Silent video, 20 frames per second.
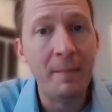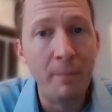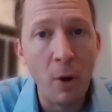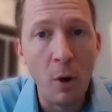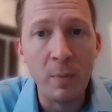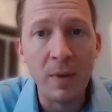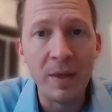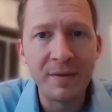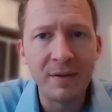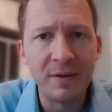It
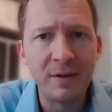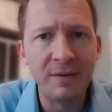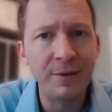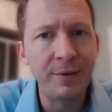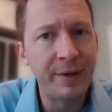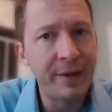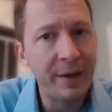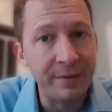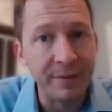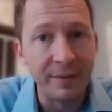was at that
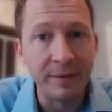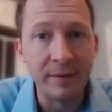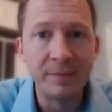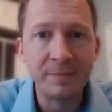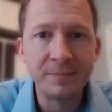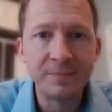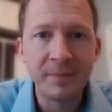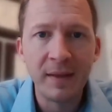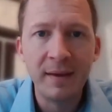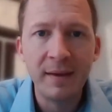moment that the interview
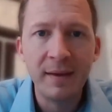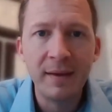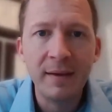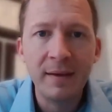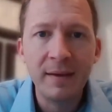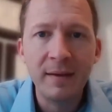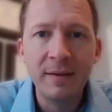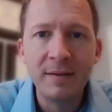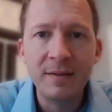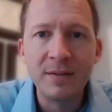had ended.
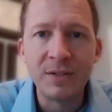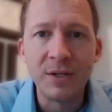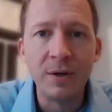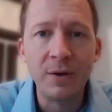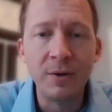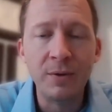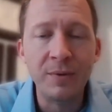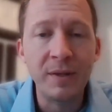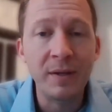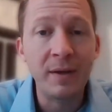
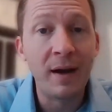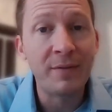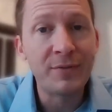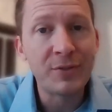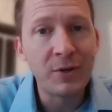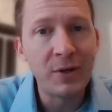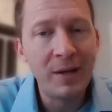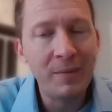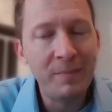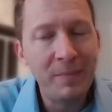
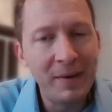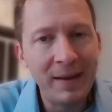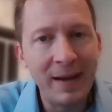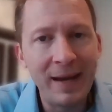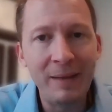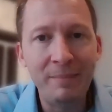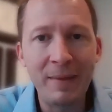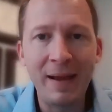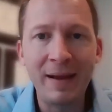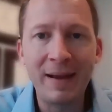So the
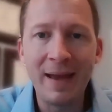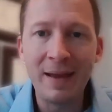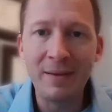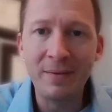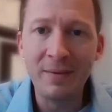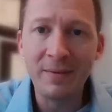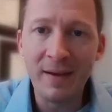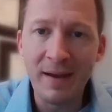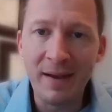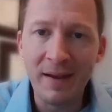officer, he
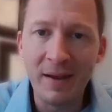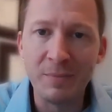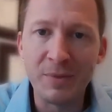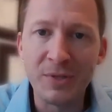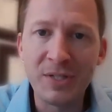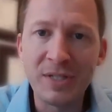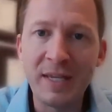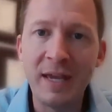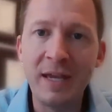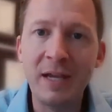admitted he
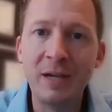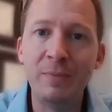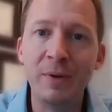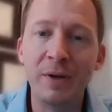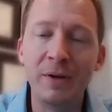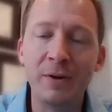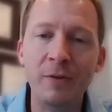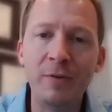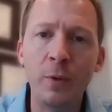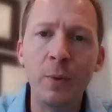made a
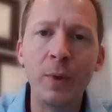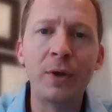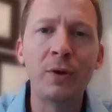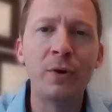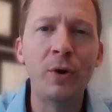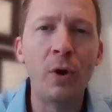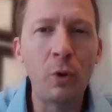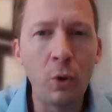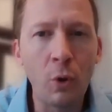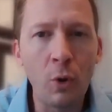mistake,
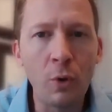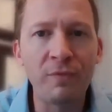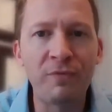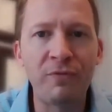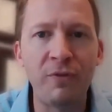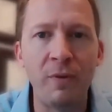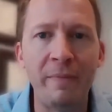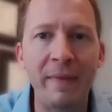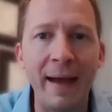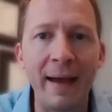but hopefully we
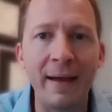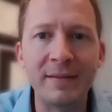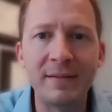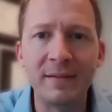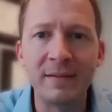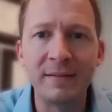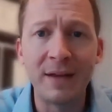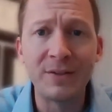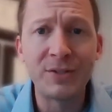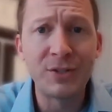can all learn
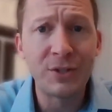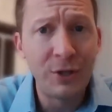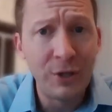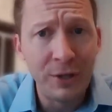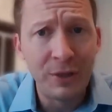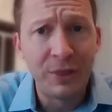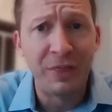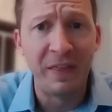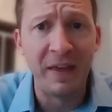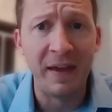from
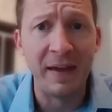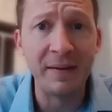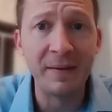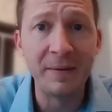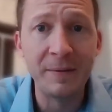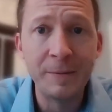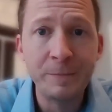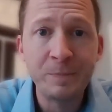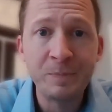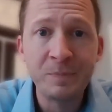that. And that's a
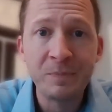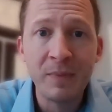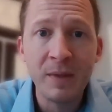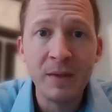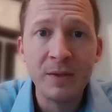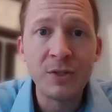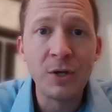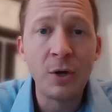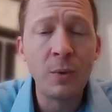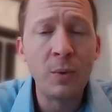good thing.
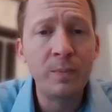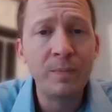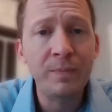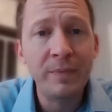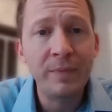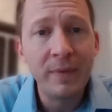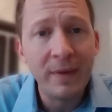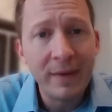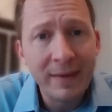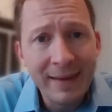
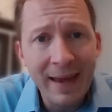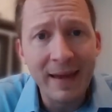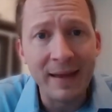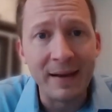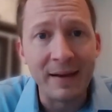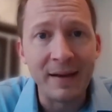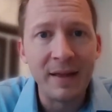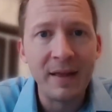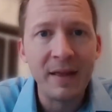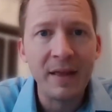
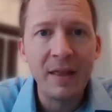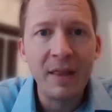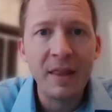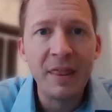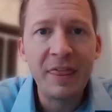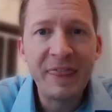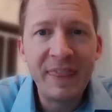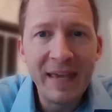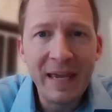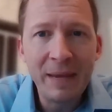So
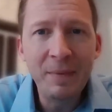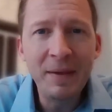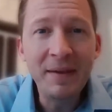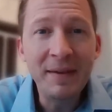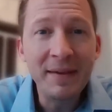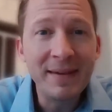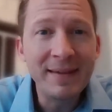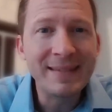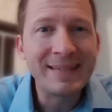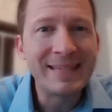again,
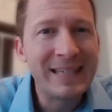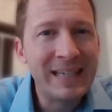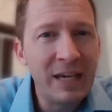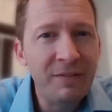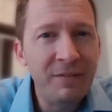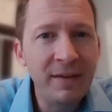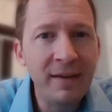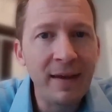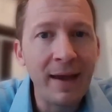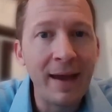
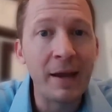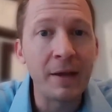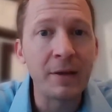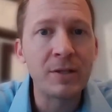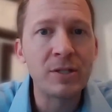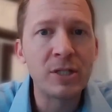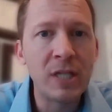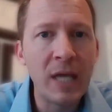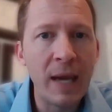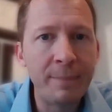theming is
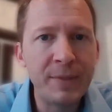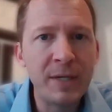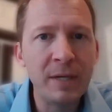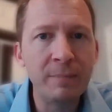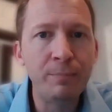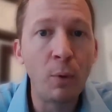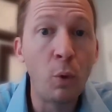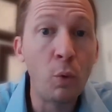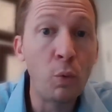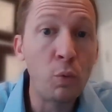giving an
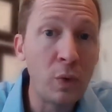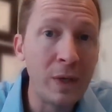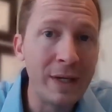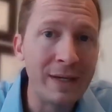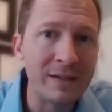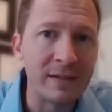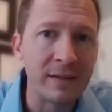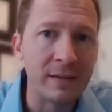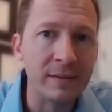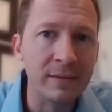
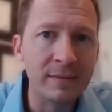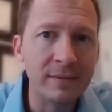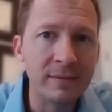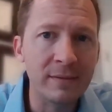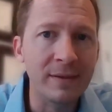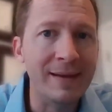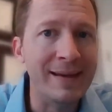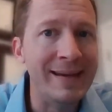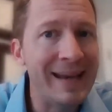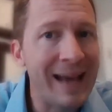acceptable
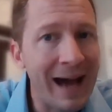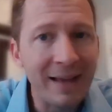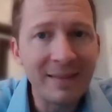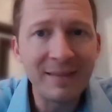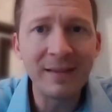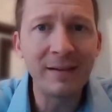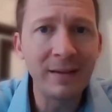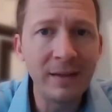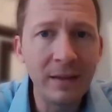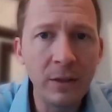reason,
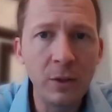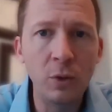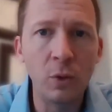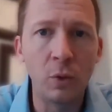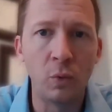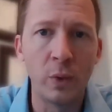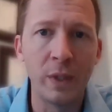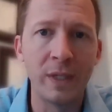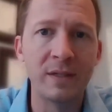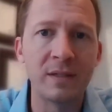
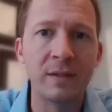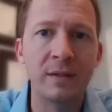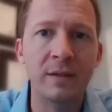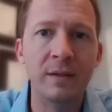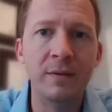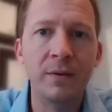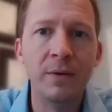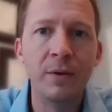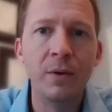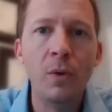not a
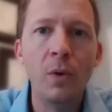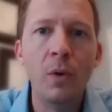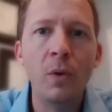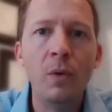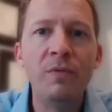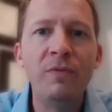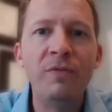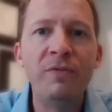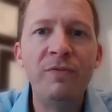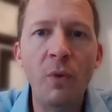legal
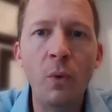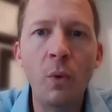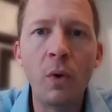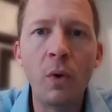reason,